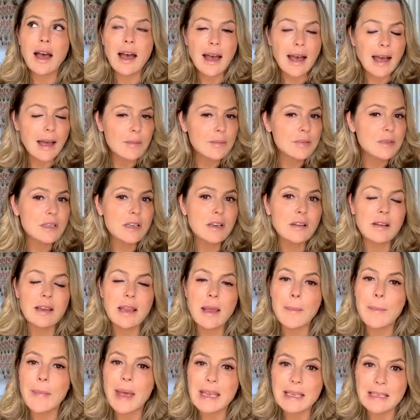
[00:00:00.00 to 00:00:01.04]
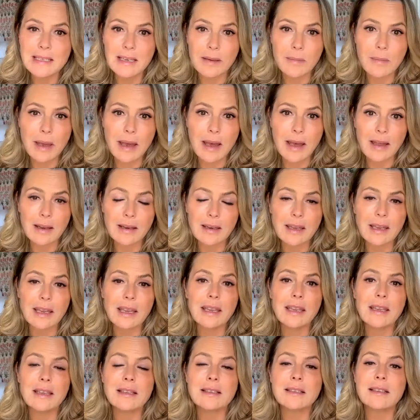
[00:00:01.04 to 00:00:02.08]
Absolutely amazing man.
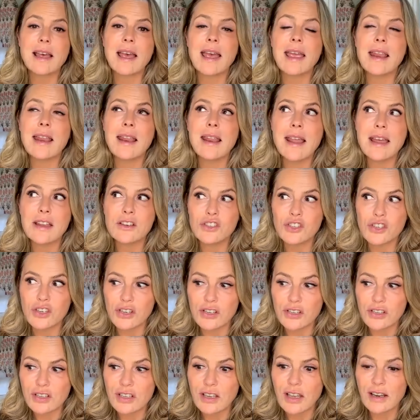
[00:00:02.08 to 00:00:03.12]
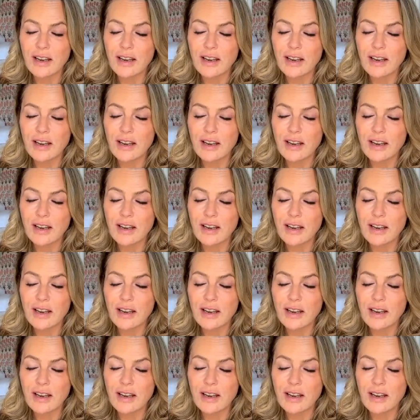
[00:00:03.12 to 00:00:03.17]
He is a legend.